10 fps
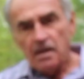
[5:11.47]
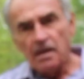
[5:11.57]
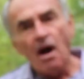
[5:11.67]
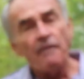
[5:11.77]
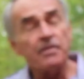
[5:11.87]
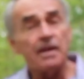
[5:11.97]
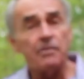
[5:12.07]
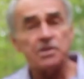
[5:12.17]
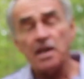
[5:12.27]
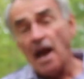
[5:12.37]
And often they
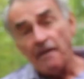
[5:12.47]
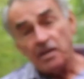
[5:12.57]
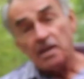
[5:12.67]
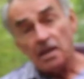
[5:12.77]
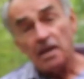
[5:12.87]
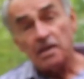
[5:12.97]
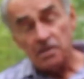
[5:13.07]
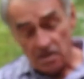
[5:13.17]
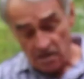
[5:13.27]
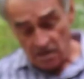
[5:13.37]
would say heavy
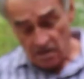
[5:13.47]
things